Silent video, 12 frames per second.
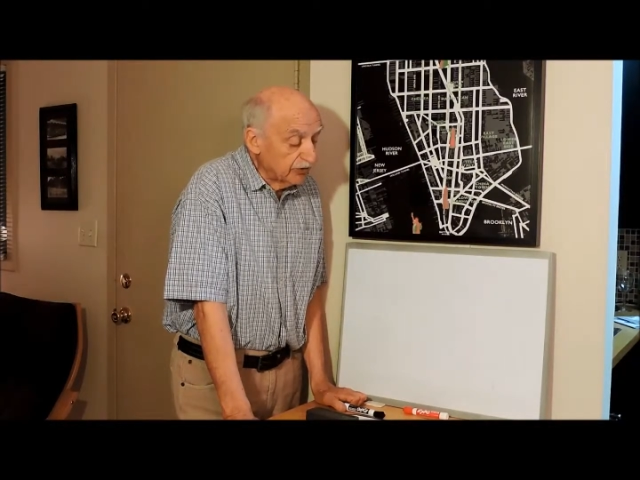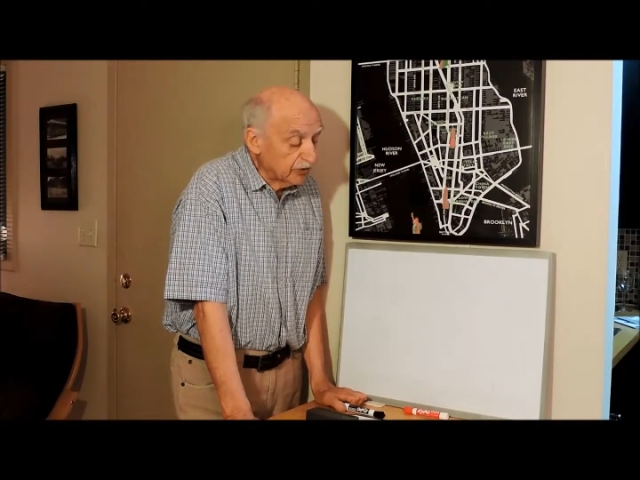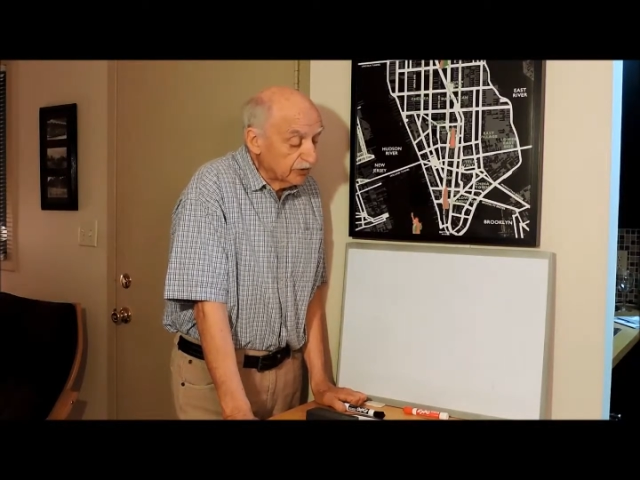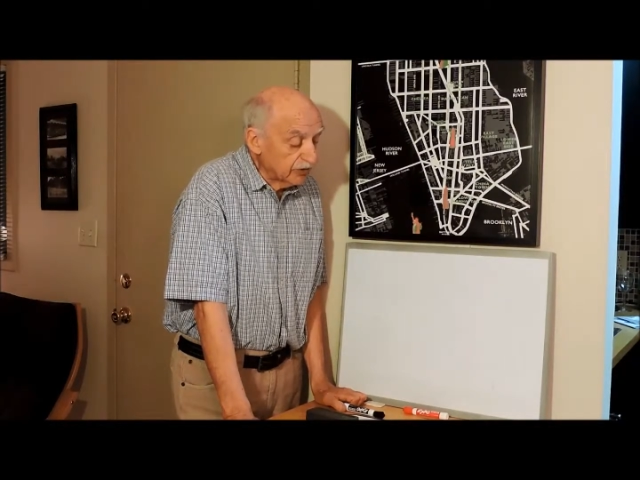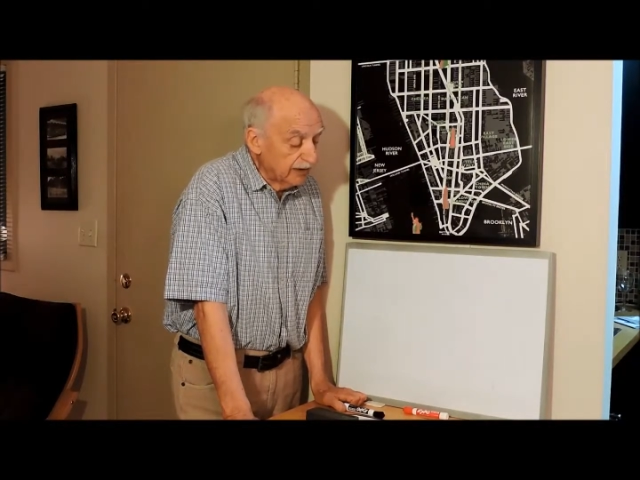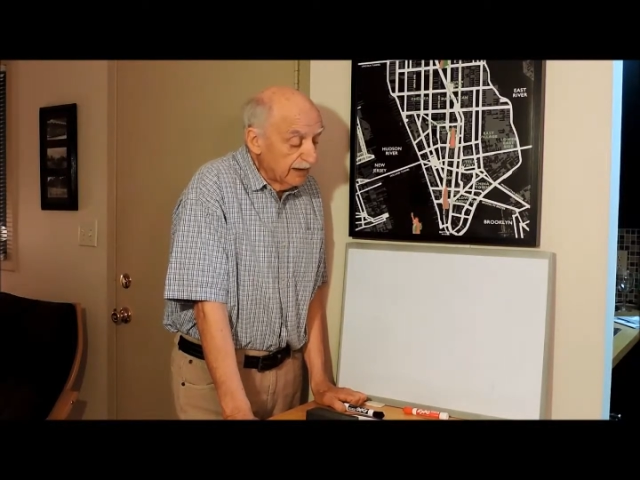
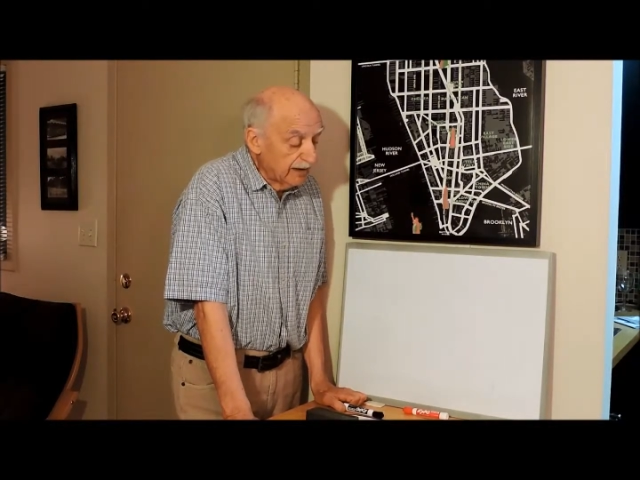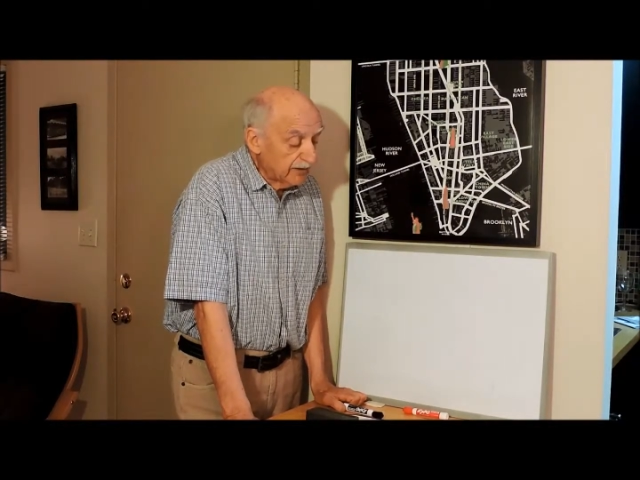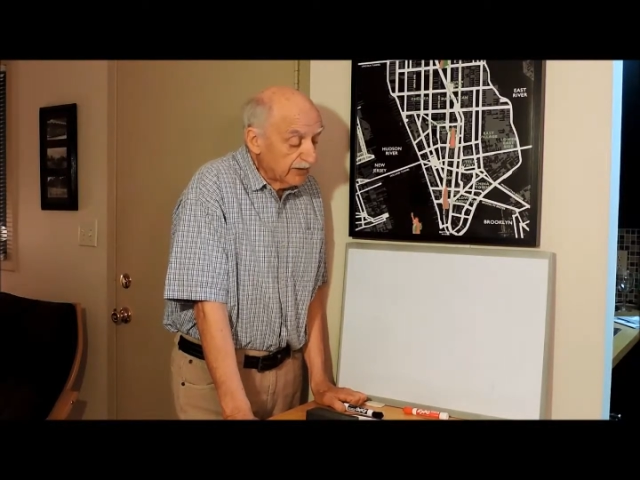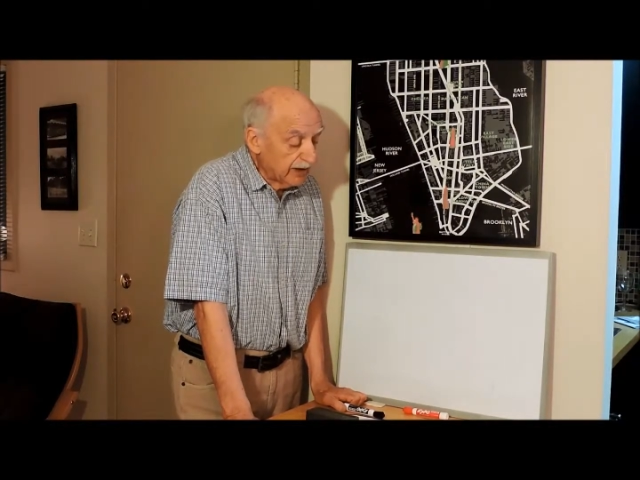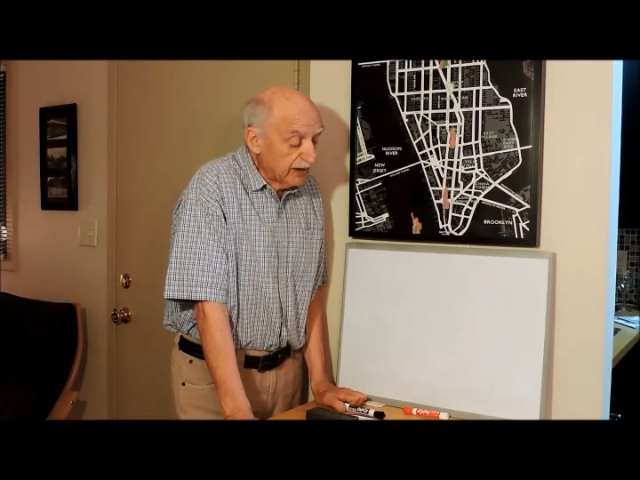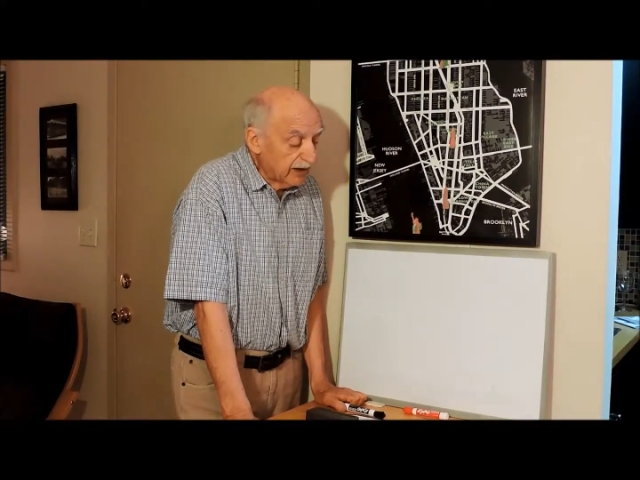Newton,
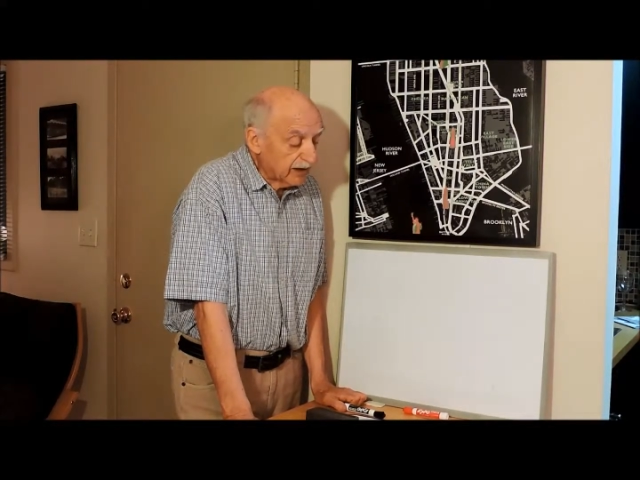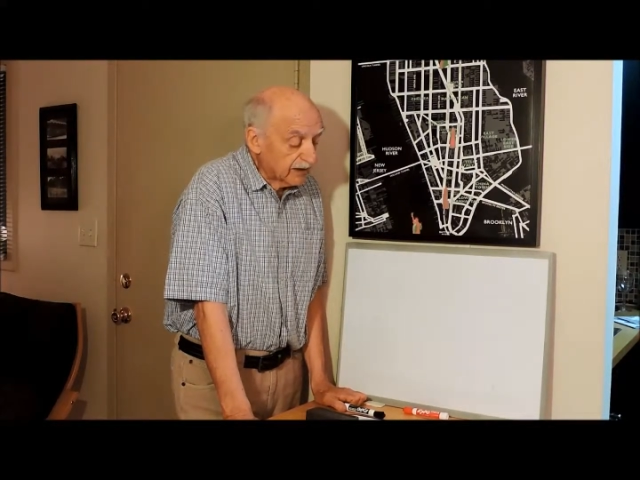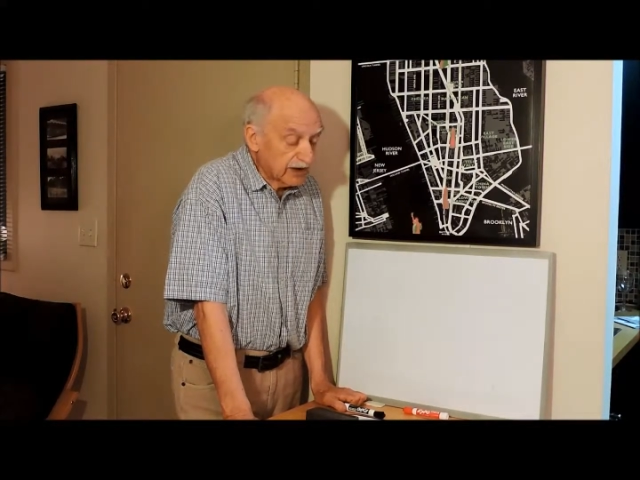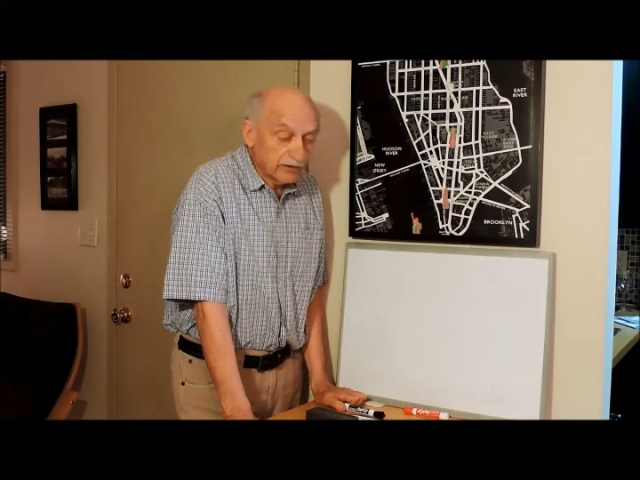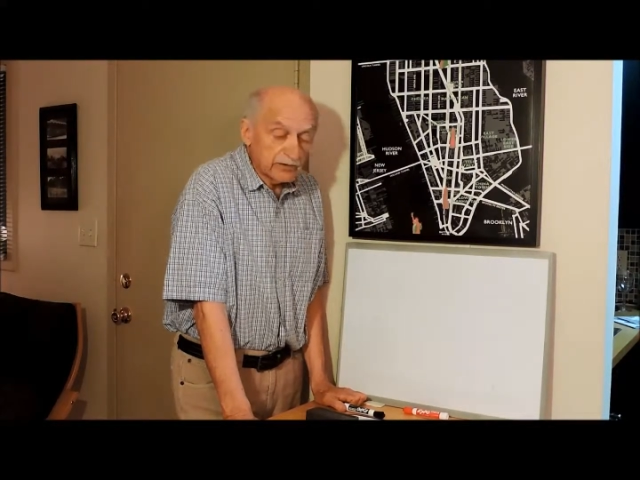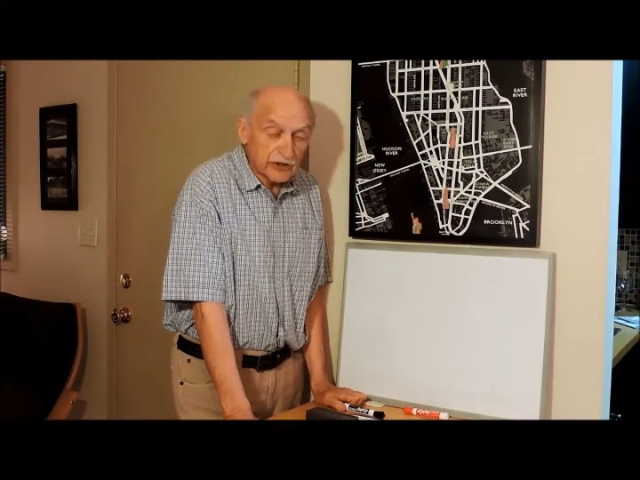the
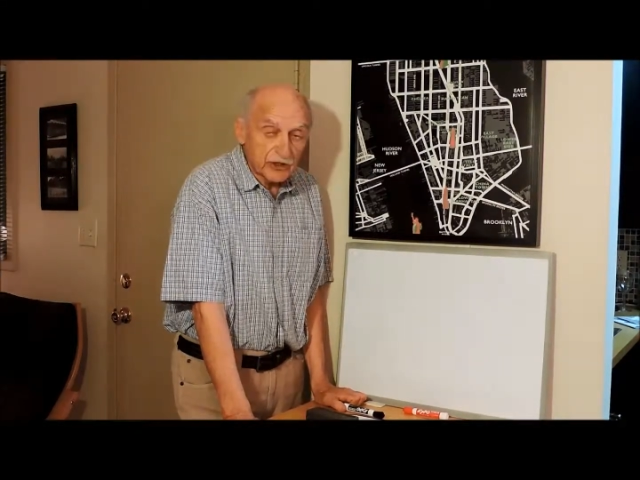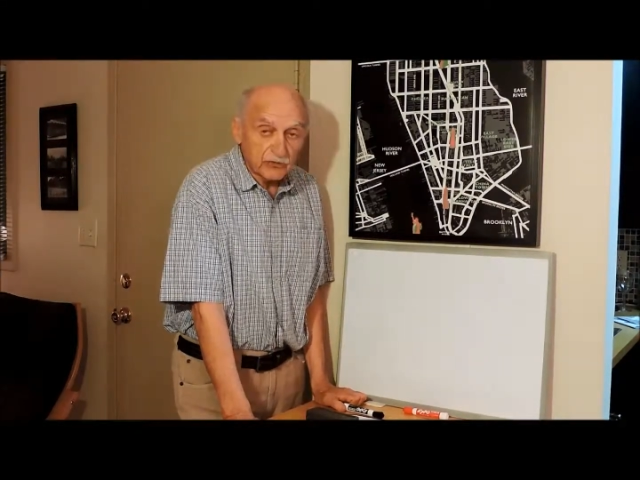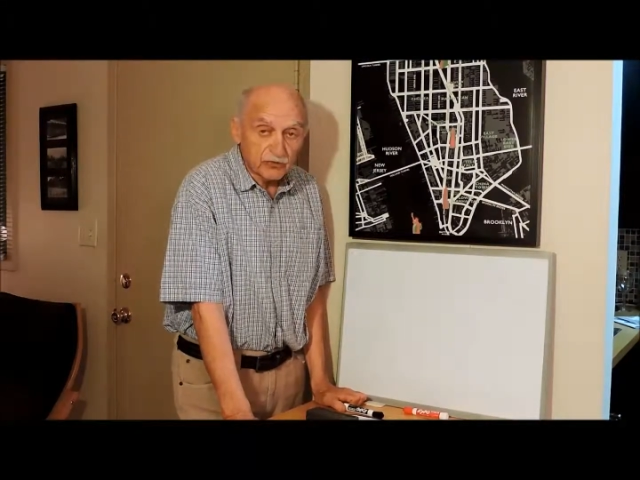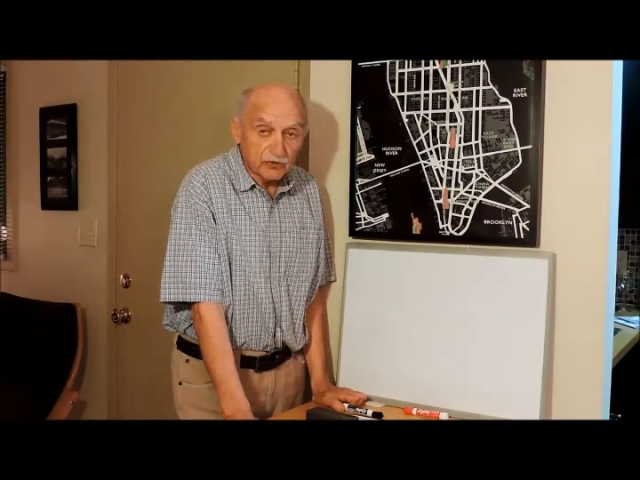acceleration